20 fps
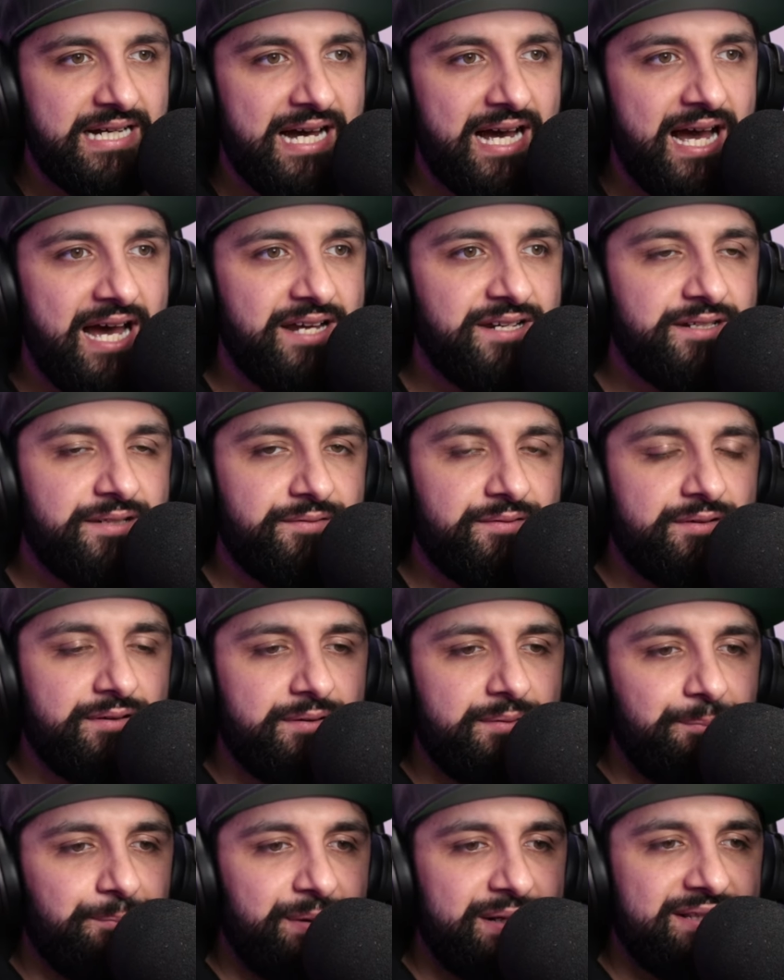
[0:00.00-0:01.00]
And
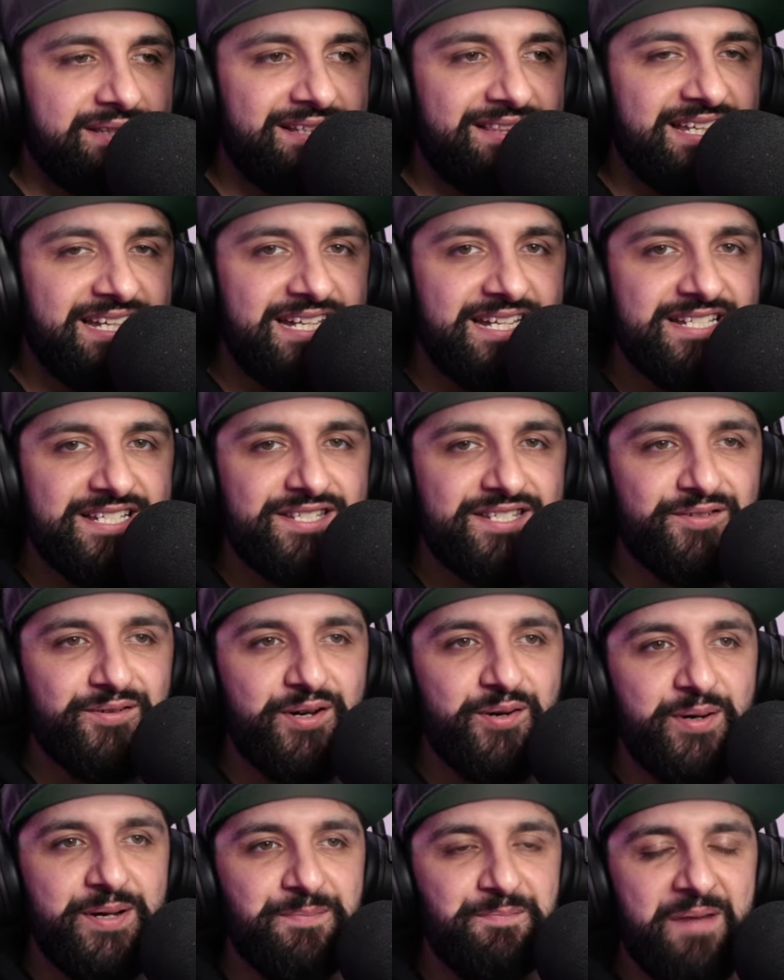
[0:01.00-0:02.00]
but the thing is,
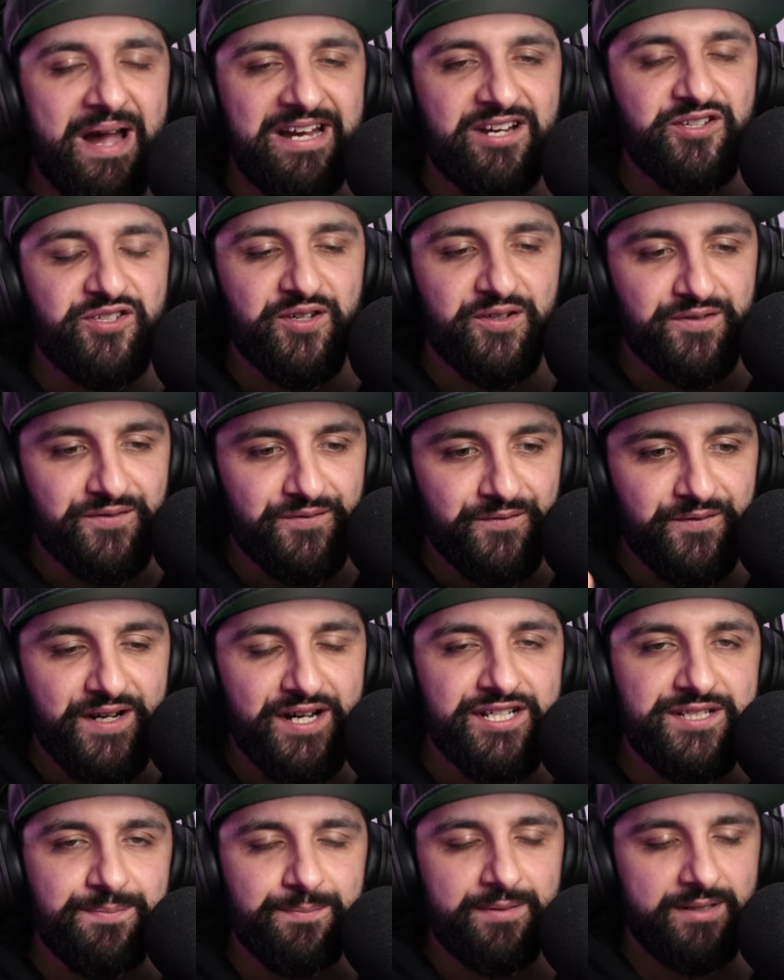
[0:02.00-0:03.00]
when Microsoft
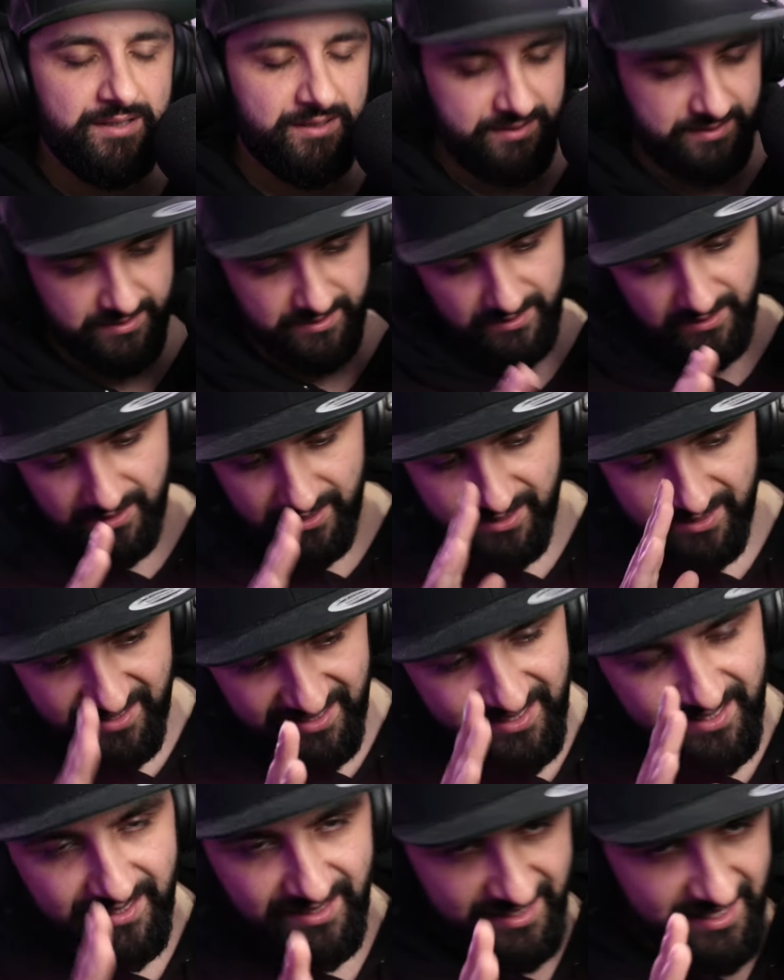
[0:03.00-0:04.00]
first look,
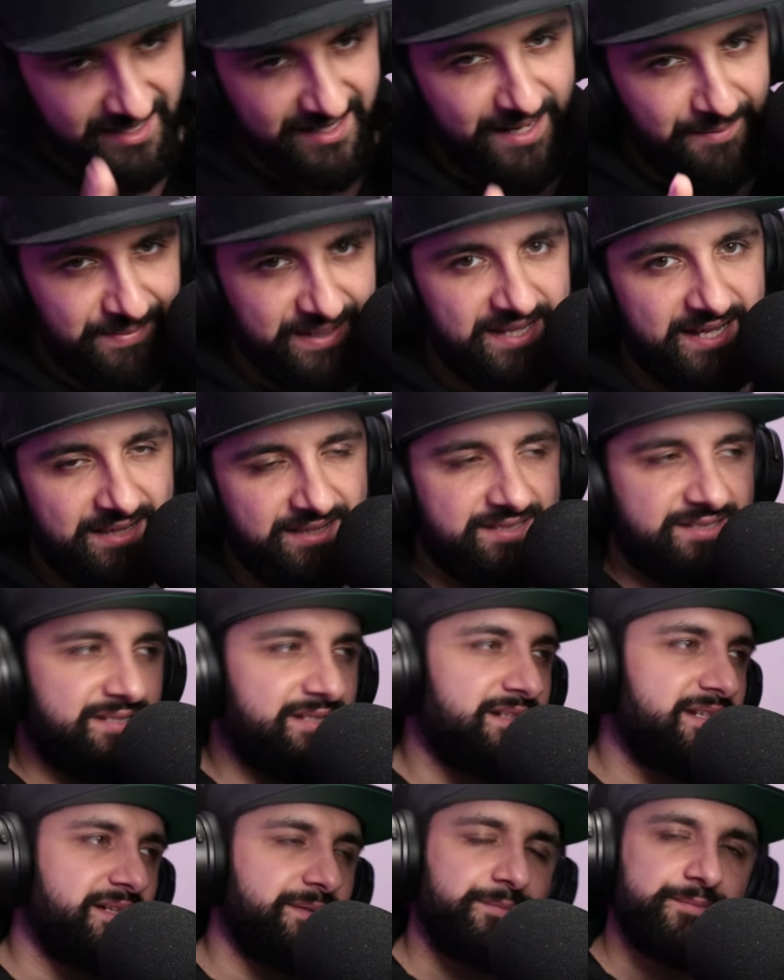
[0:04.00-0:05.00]
let me get this
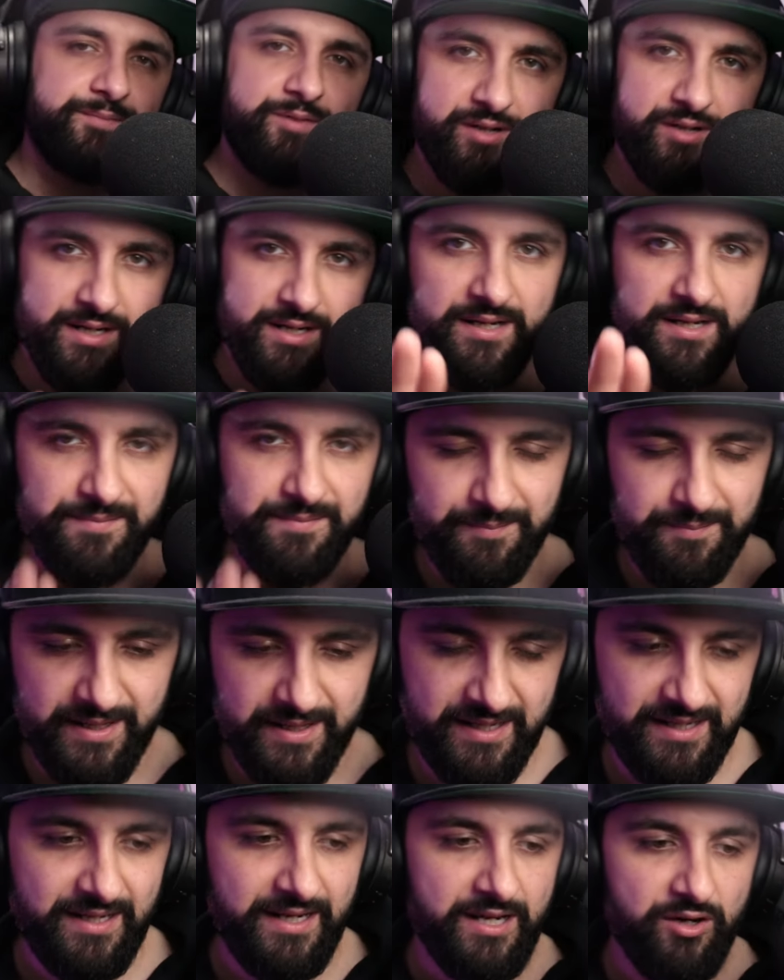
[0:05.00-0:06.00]
clear. All right, let me
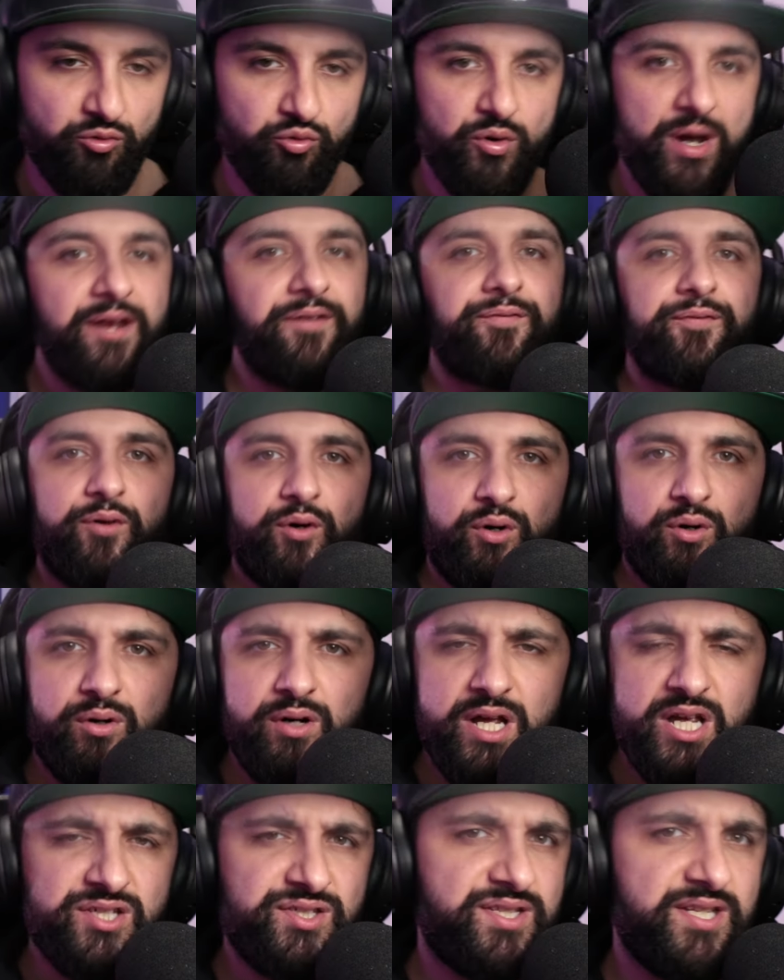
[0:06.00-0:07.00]
make it clear. Red 4
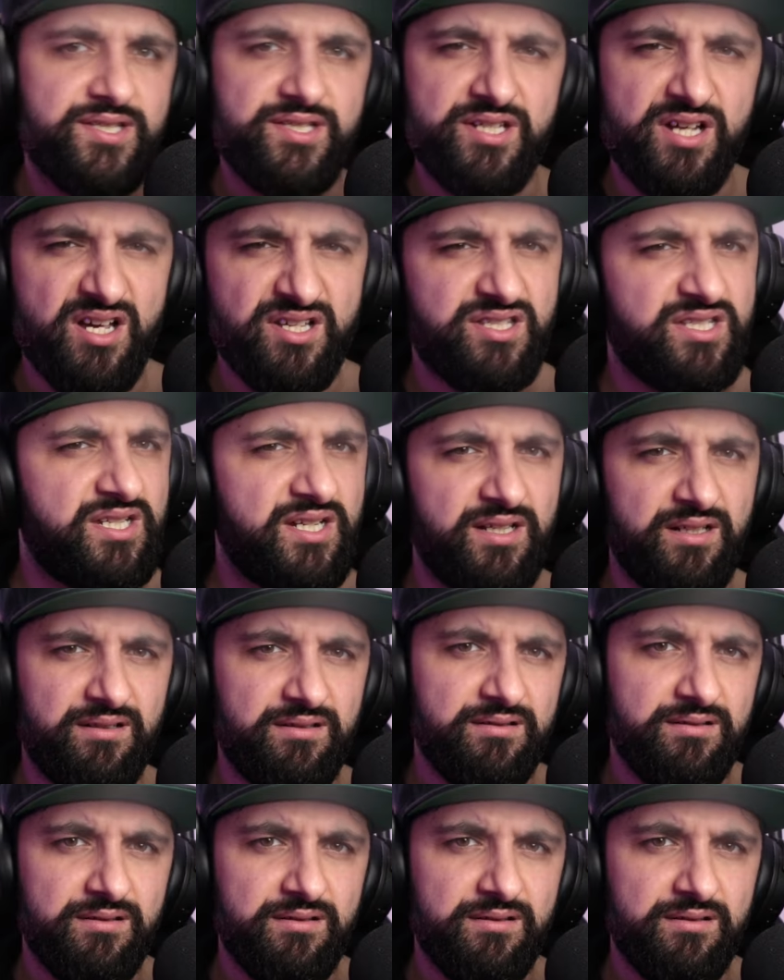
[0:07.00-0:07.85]
is disgusting.